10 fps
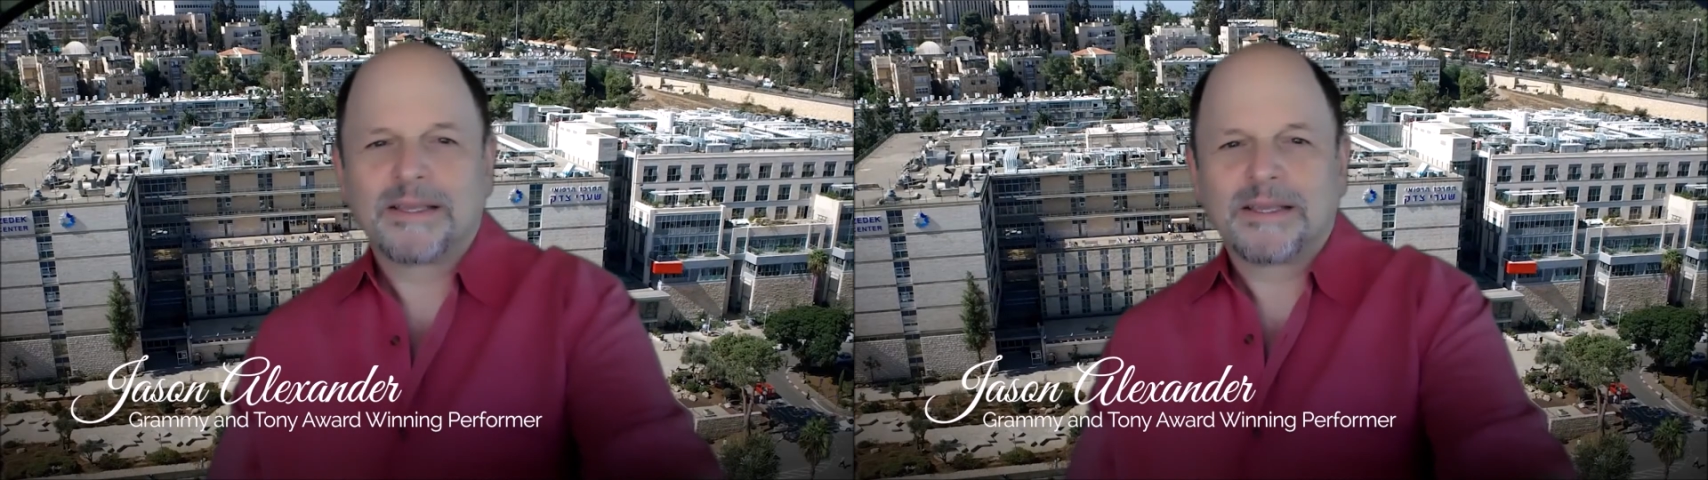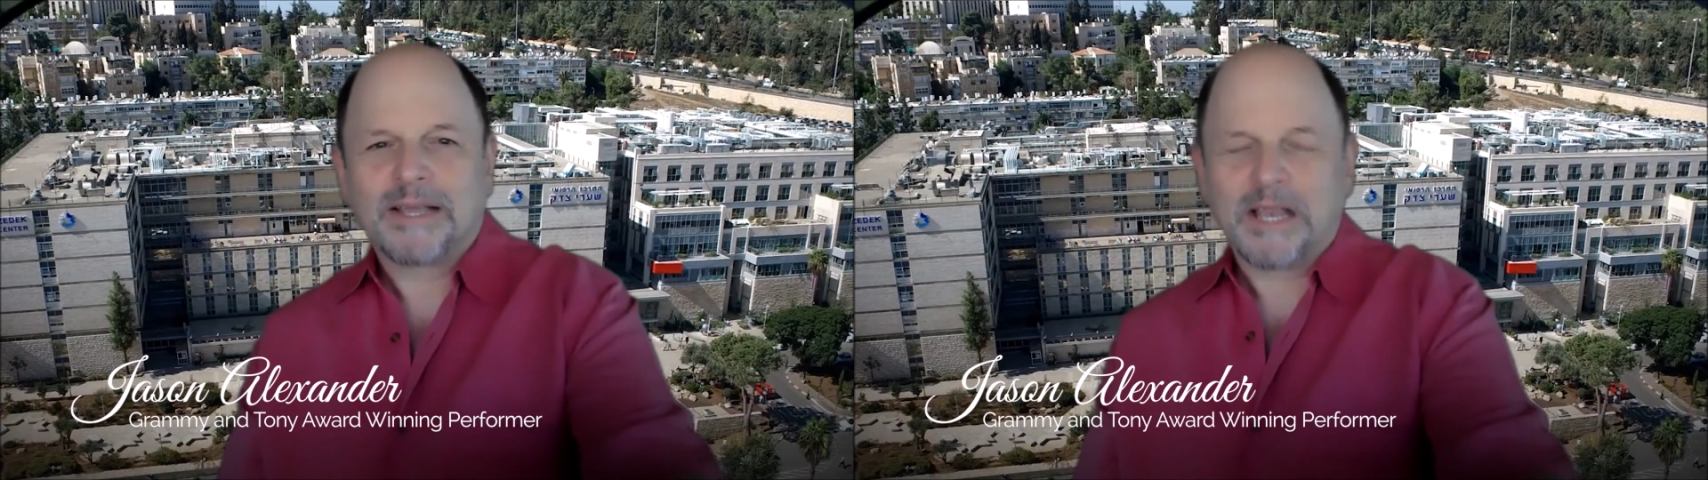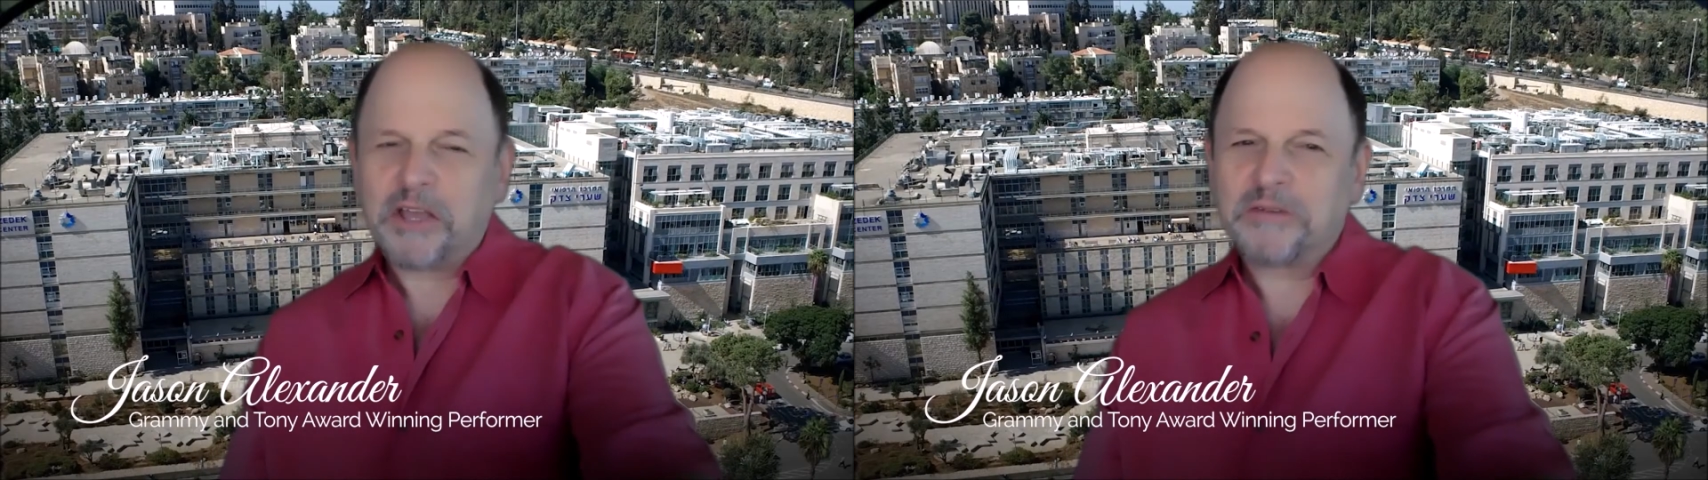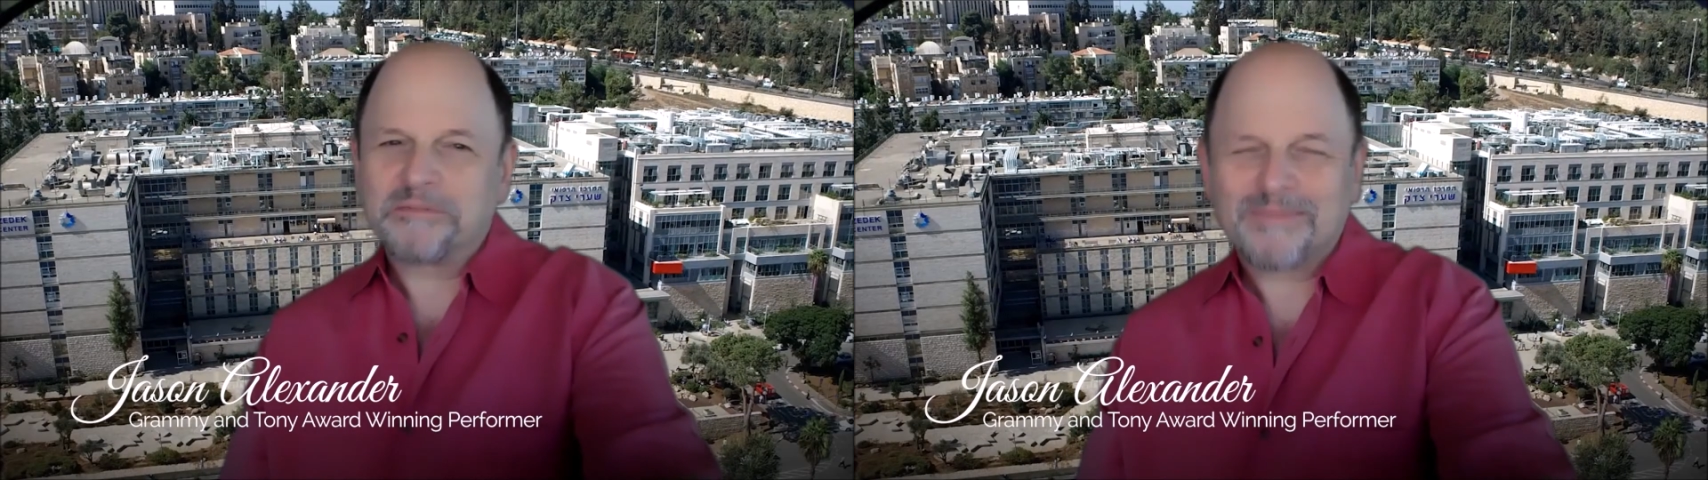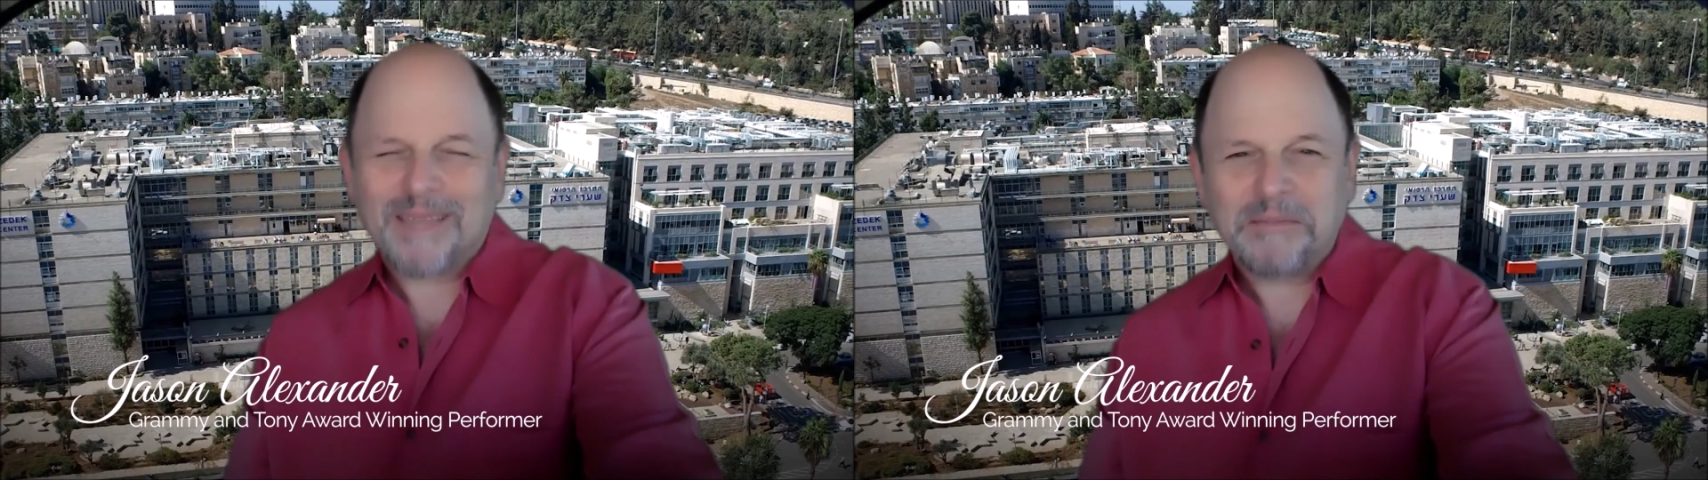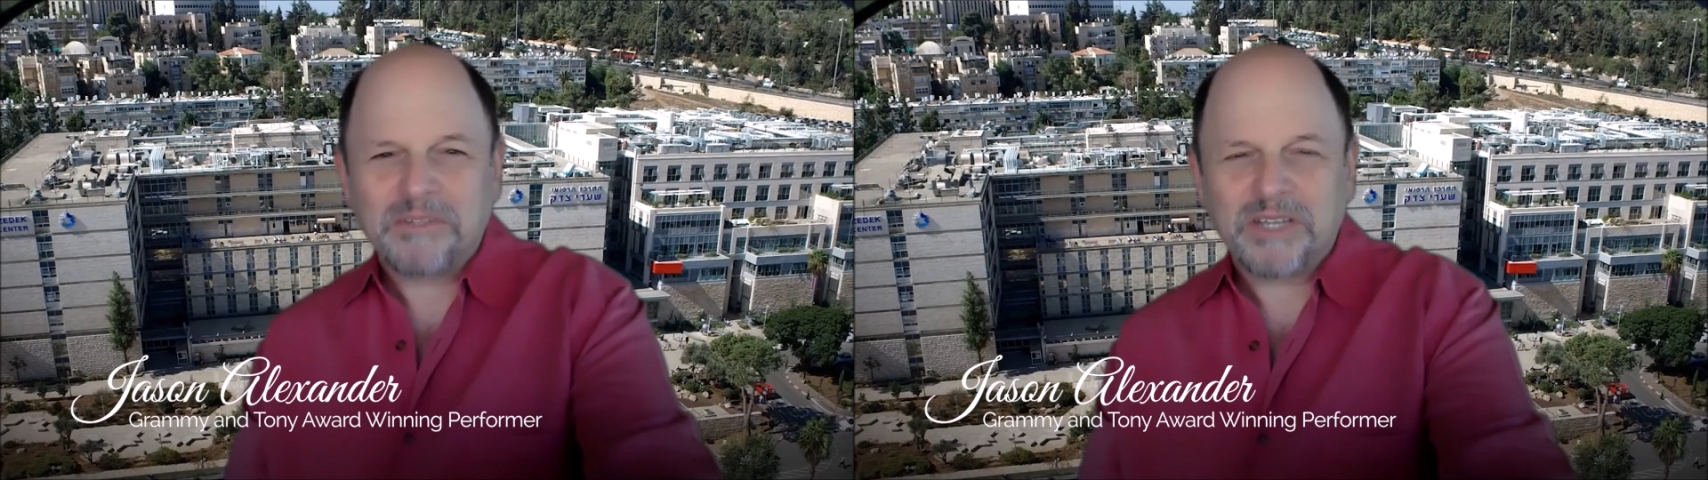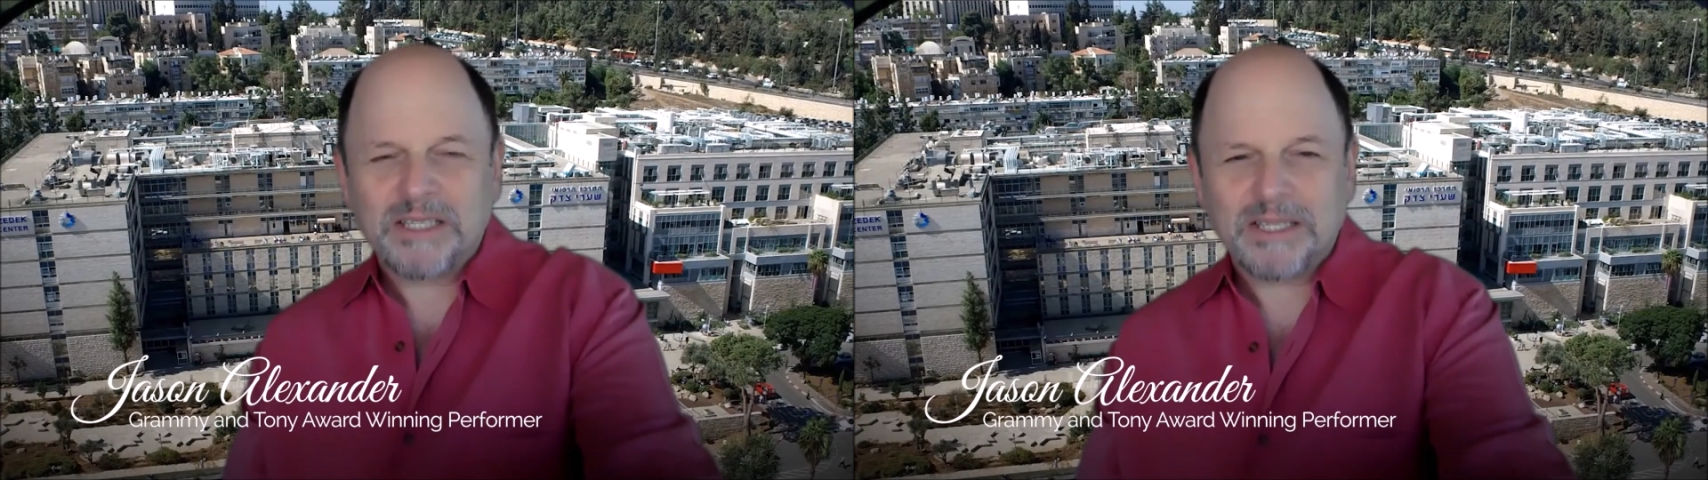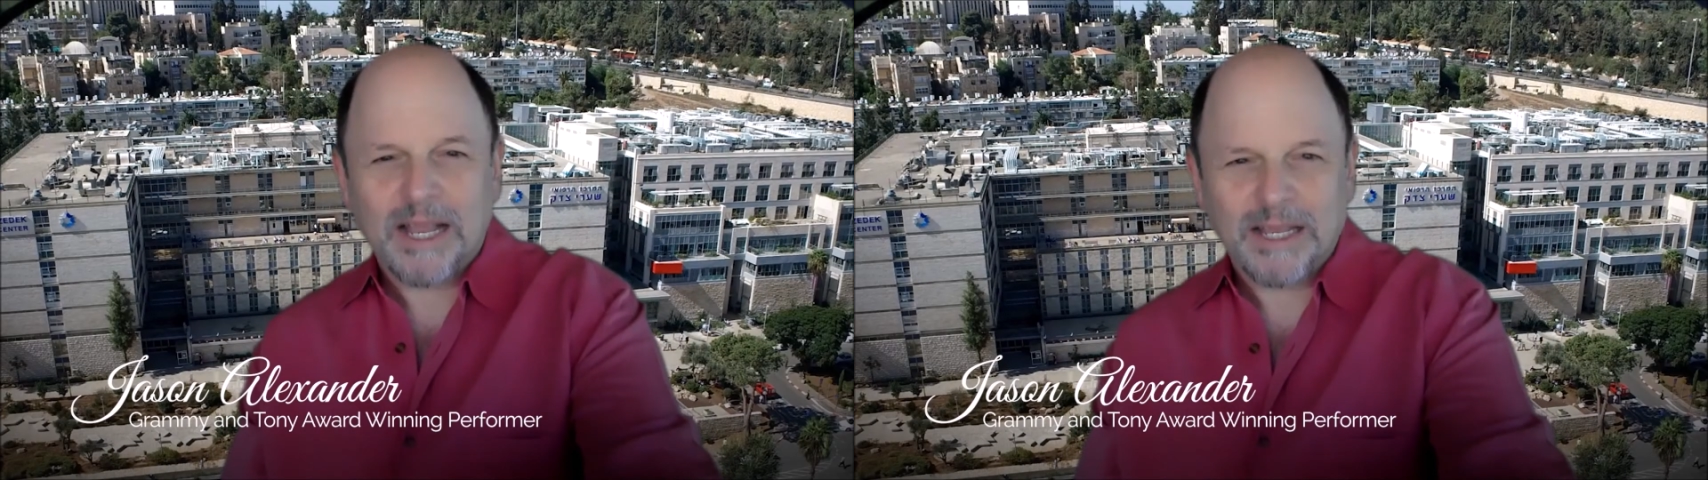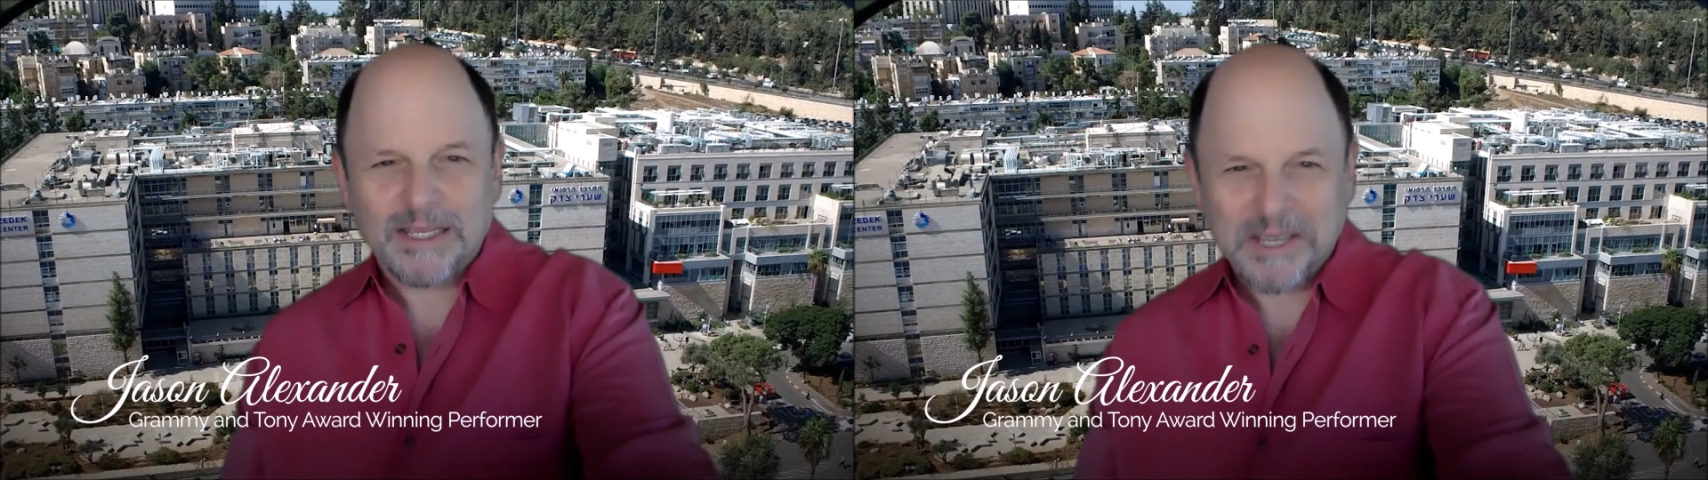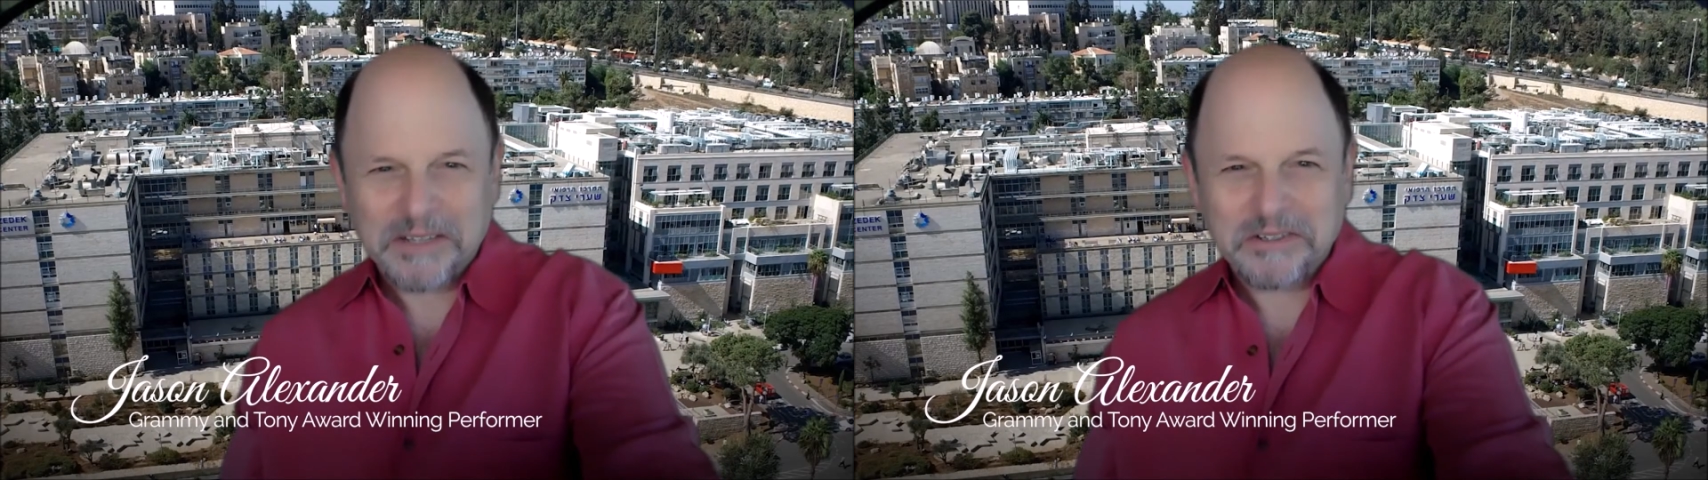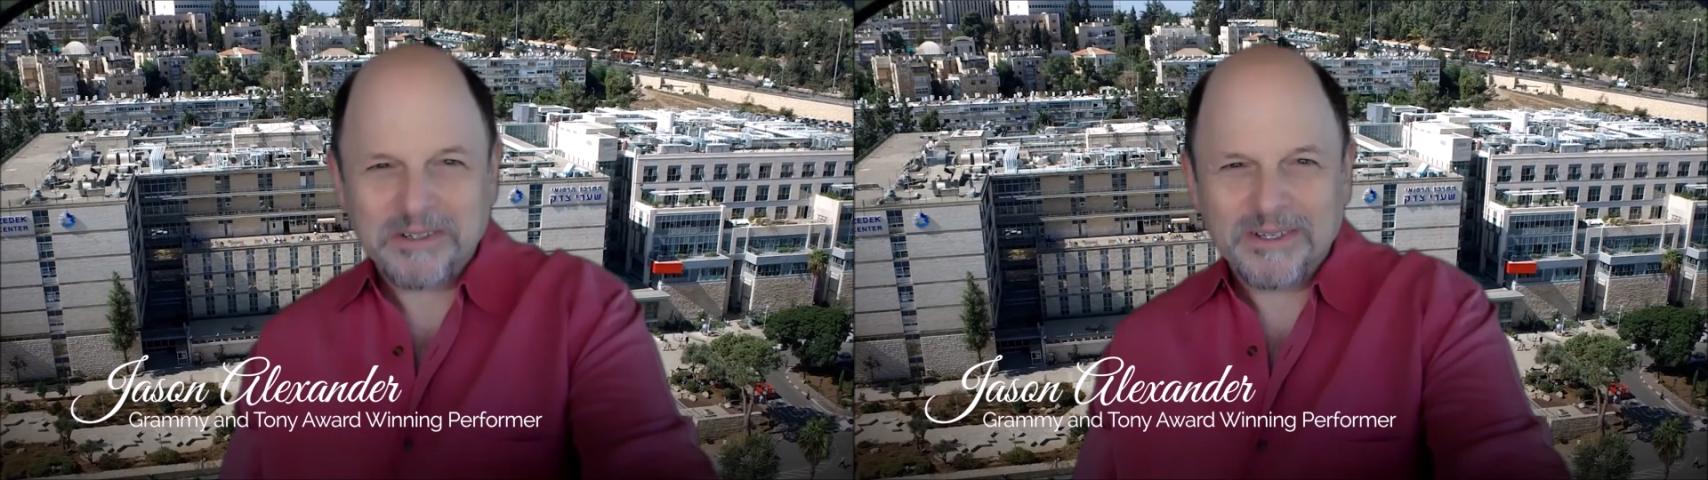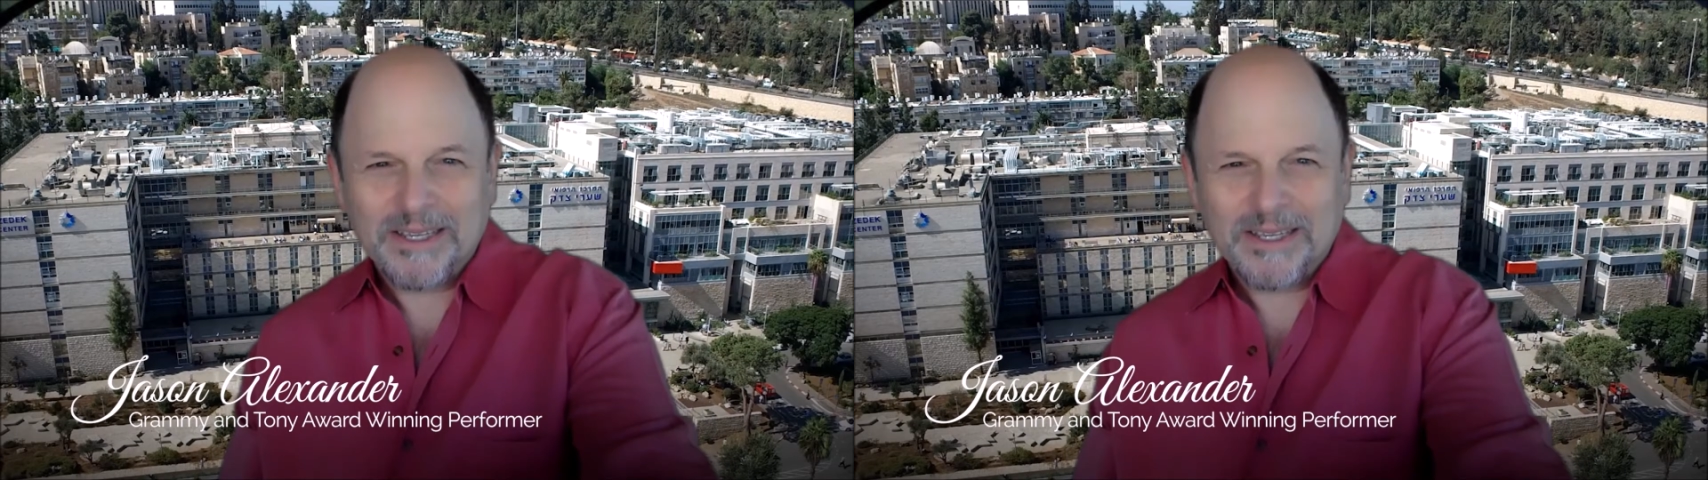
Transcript: Hello, I'm Jason Alexander,